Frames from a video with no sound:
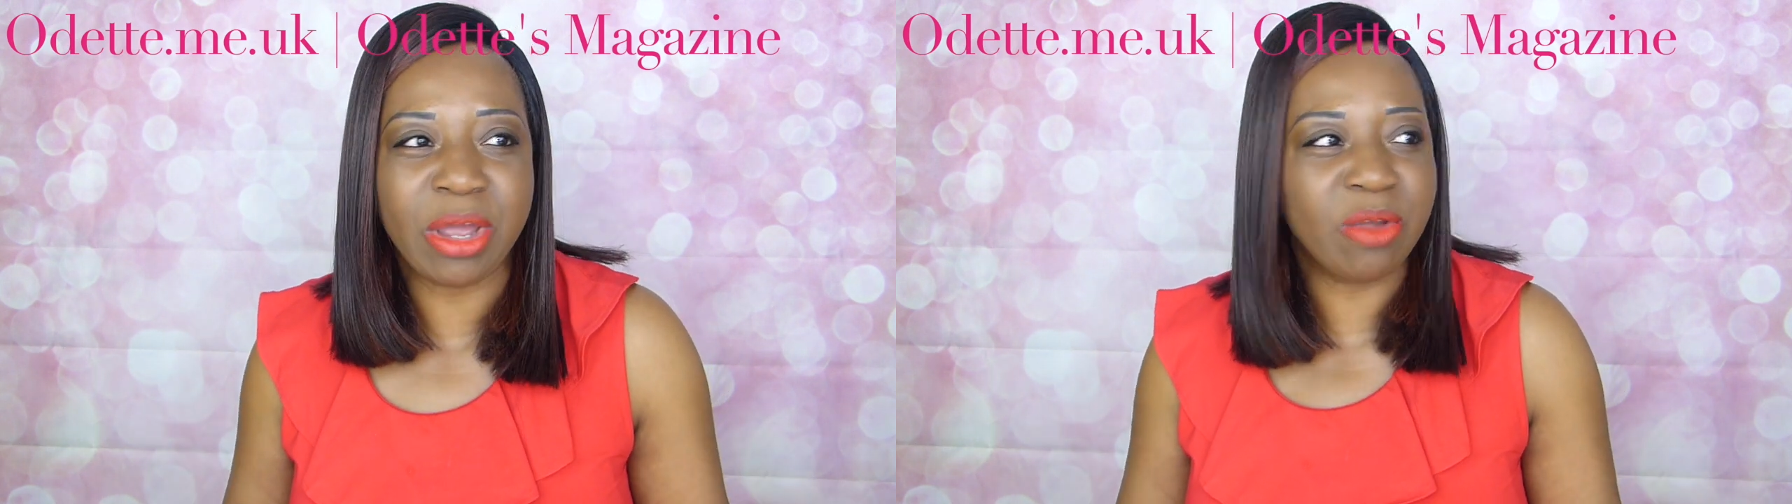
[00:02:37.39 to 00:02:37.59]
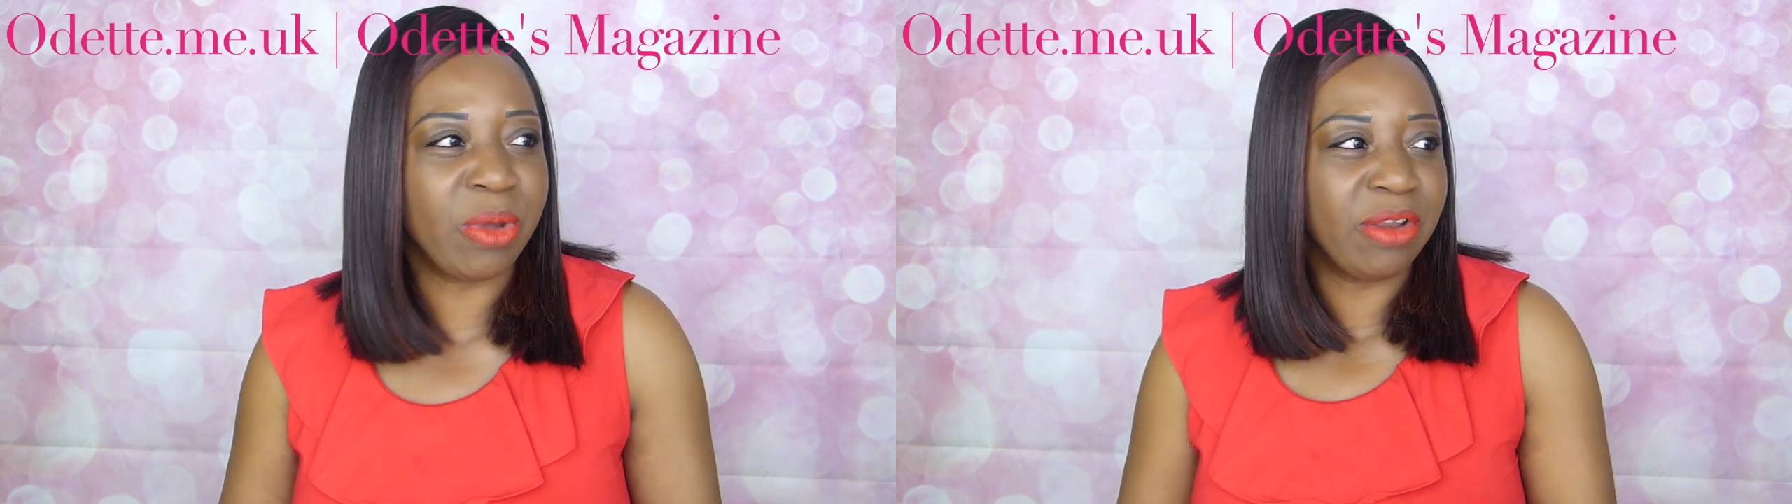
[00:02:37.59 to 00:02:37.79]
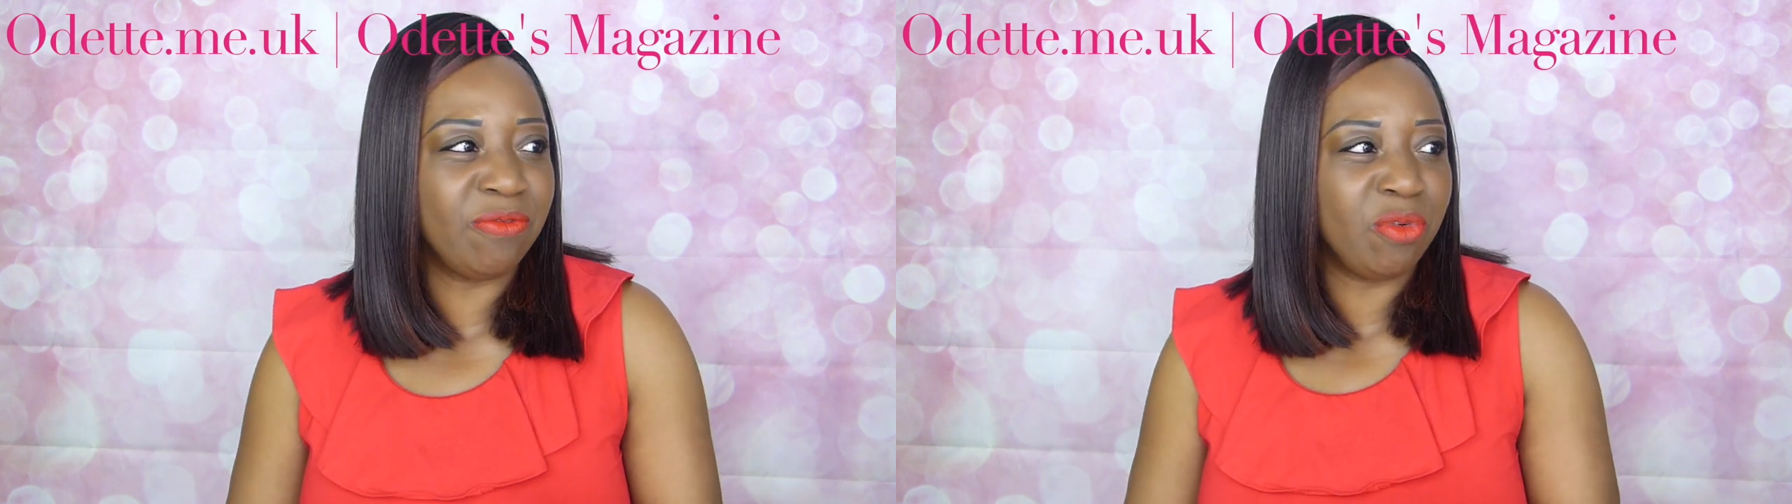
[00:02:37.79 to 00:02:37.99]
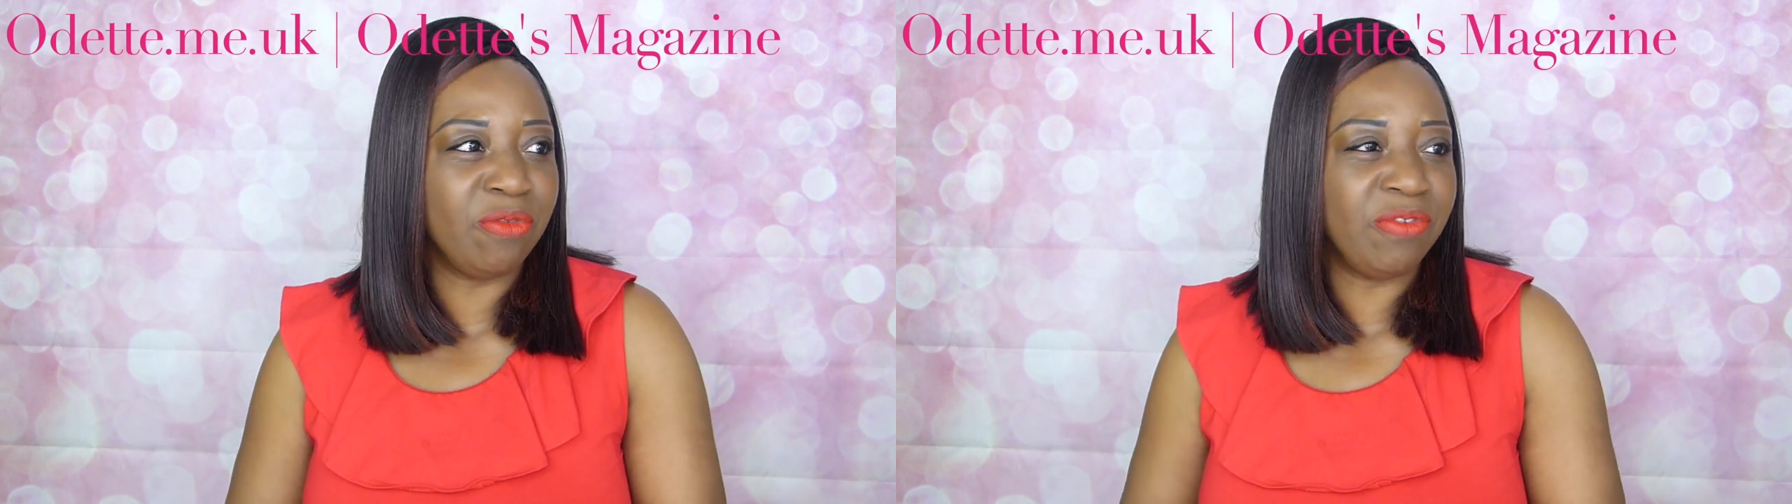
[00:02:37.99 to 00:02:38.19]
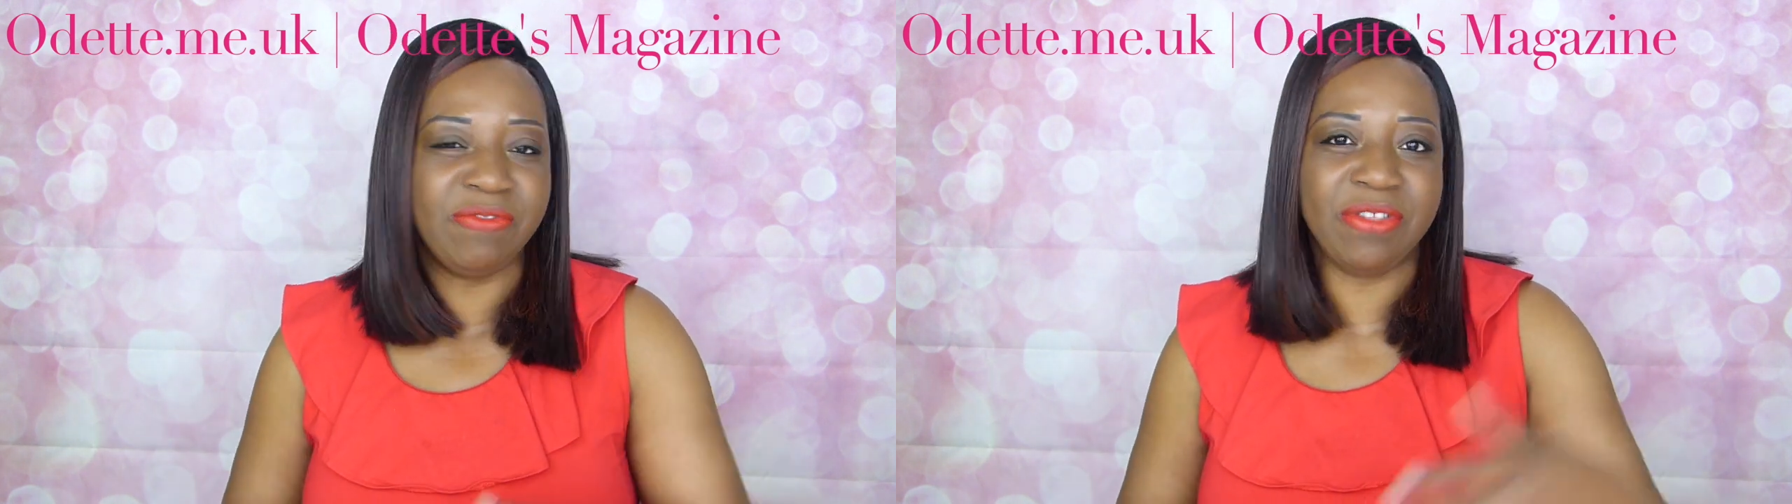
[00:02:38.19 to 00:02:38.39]
Why wait
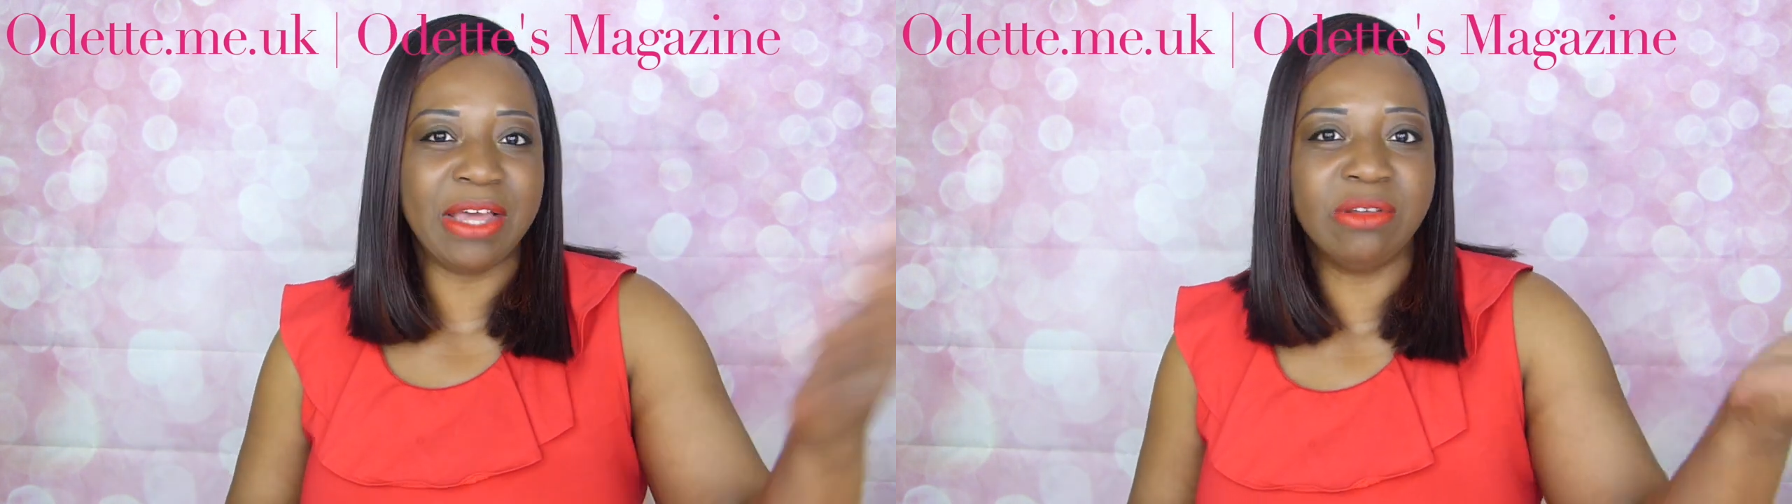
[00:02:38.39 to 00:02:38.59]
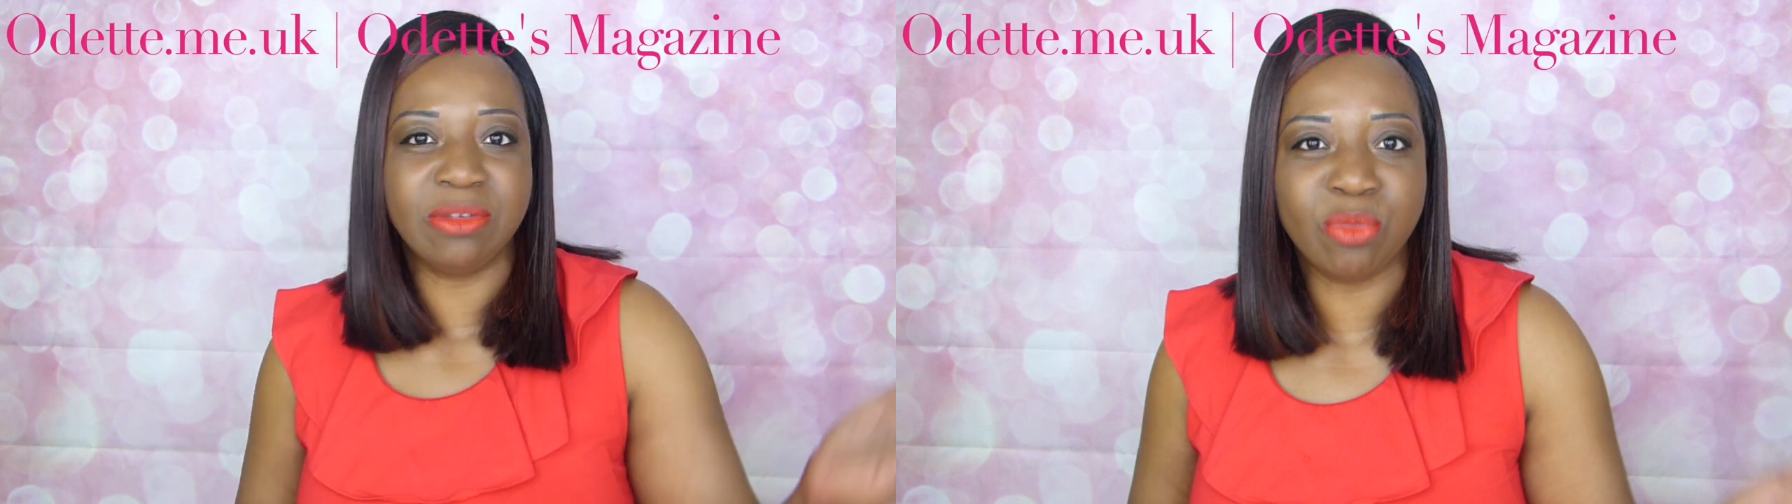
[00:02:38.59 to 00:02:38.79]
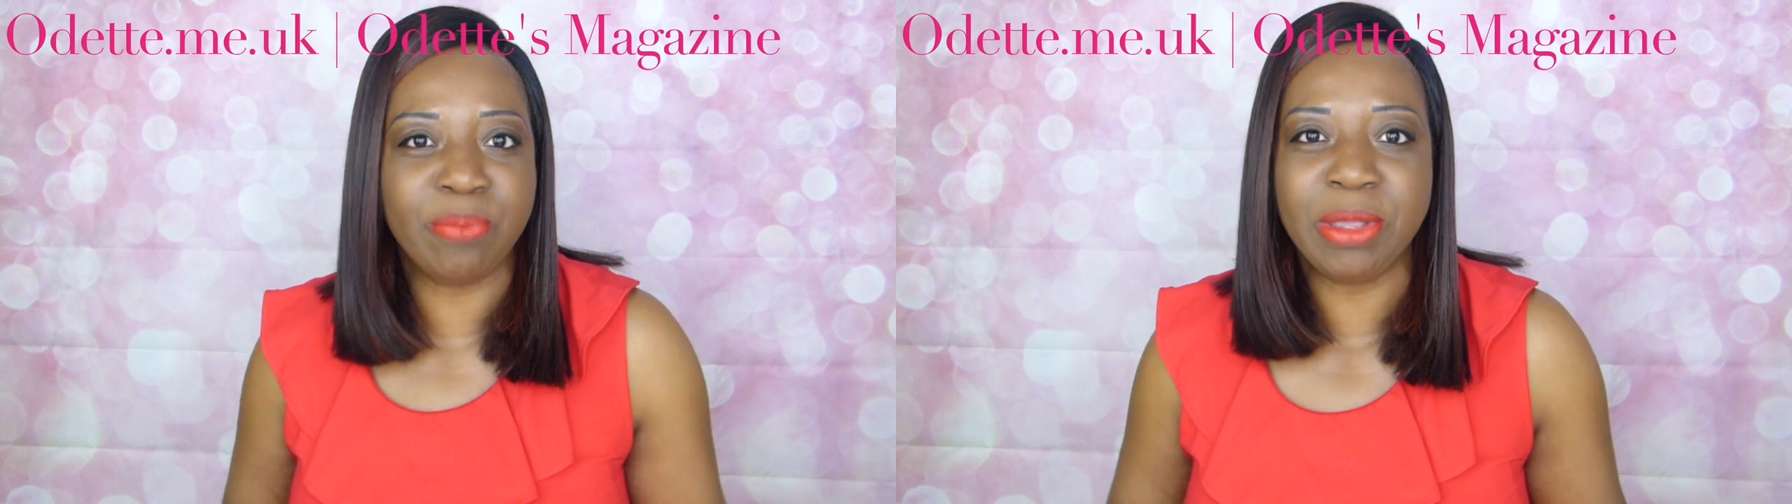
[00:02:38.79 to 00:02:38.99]
for 50,000 more